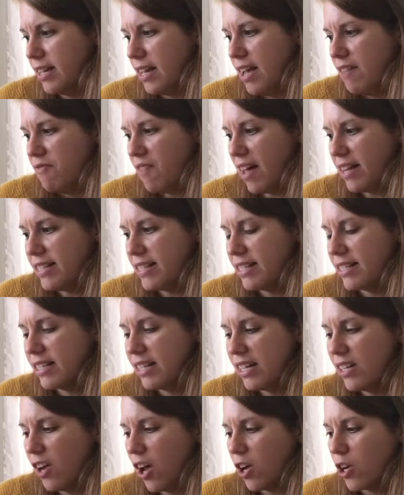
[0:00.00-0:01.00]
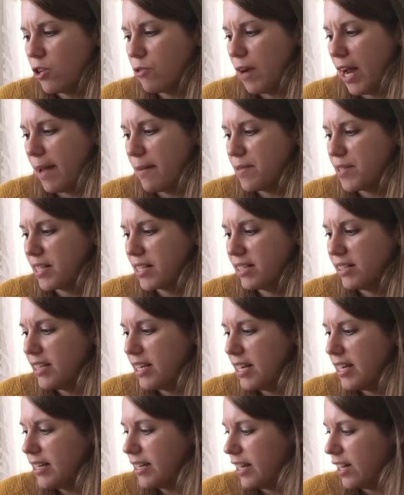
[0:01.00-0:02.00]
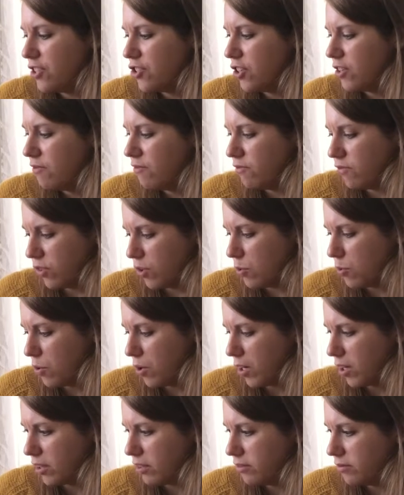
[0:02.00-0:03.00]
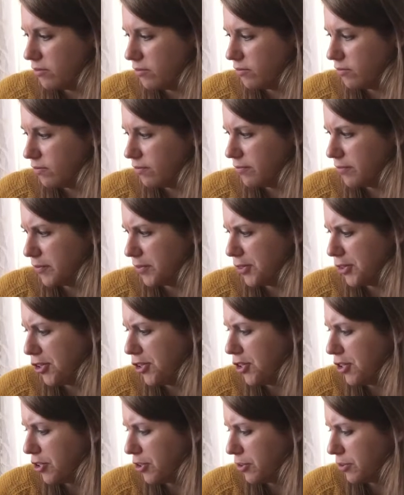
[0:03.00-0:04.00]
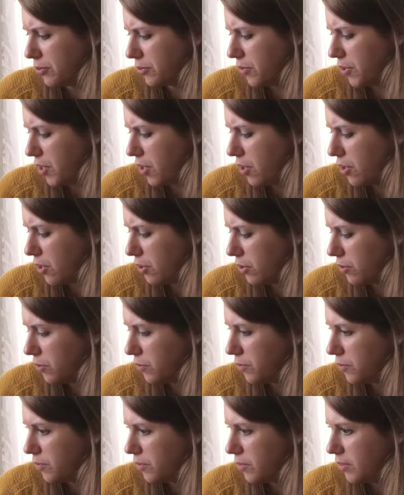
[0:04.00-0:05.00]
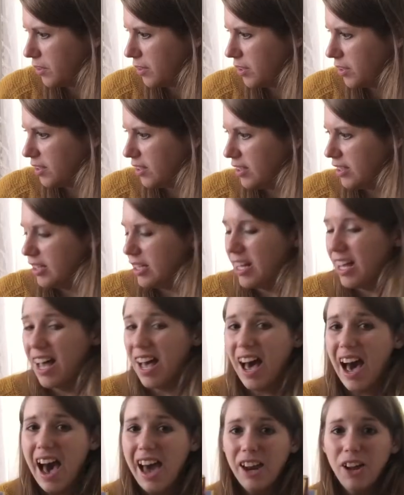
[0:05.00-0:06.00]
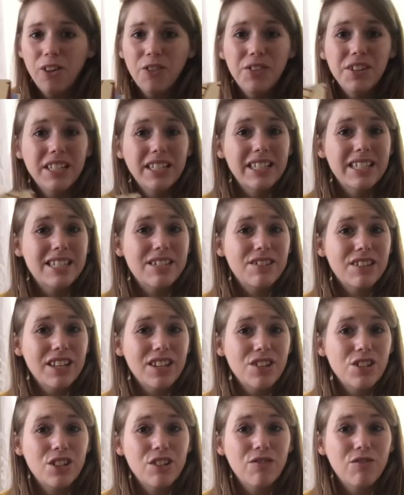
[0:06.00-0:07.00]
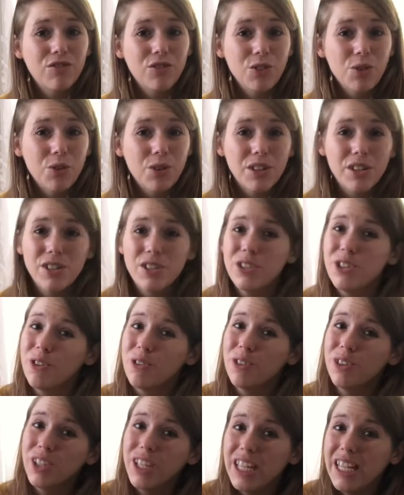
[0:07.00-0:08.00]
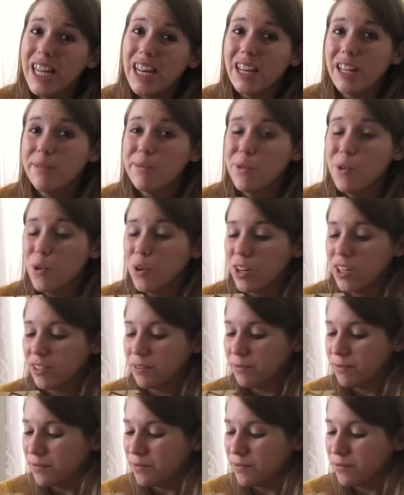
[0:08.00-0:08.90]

that skid on Gramps' clean kitchen floor. Oh no. I don't think his kitchen floor is so clean anymore.